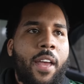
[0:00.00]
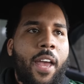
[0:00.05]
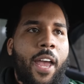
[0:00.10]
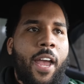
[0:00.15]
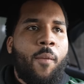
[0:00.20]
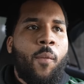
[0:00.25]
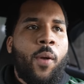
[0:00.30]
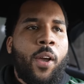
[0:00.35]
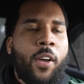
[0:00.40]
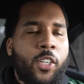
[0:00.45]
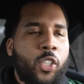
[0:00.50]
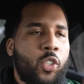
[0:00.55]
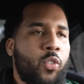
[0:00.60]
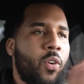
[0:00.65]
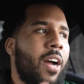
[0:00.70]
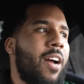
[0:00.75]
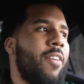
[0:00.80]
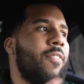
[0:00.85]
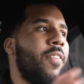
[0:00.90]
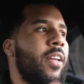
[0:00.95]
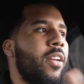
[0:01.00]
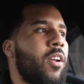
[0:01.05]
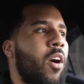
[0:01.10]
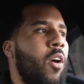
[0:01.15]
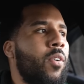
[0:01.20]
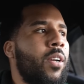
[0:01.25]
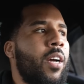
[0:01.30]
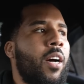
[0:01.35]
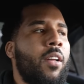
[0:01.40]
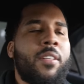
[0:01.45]
and we're going to drive it
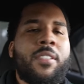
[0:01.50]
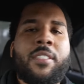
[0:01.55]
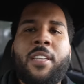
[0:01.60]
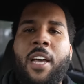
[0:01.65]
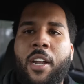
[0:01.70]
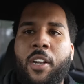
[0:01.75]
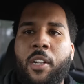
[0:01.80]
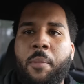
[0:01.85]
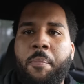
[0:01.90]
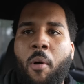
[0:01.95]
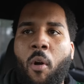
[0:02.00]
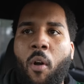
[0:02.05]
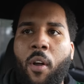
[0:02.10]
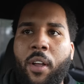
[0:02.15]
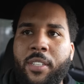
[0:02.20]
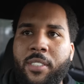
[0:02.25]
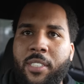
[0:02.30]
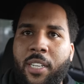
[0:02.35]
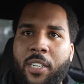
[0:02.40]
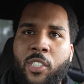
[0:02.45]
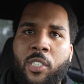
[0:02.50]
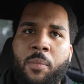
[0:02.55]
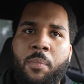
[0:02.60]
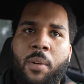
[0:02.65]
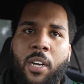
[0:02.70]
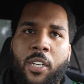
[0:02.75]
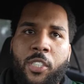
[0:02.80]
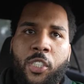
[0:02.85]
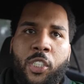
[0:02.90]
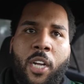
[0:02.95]
on the other side of the park because there's
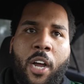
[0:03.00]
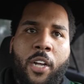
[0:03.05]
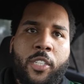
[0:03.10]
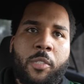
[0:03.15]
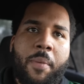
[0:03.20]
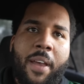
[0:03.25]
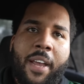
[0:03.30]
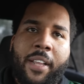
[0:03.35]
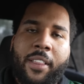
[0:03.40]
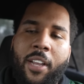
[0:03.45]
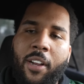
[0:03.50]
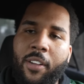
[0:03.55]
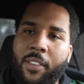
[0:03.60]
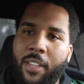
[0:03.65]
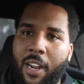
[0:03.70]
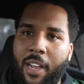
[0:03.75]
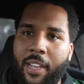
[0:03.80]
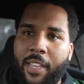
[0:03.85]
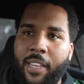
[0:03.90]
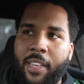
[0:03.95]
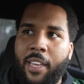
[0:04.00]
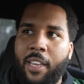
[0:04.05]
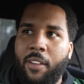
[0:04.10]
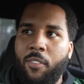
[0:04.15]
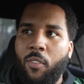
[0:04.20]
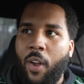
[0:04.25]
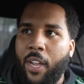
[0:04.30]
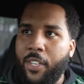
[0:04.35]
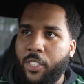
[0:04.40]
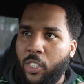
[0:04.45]
some shots back there that I can get,
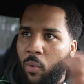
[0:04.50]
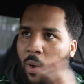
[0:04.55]
right?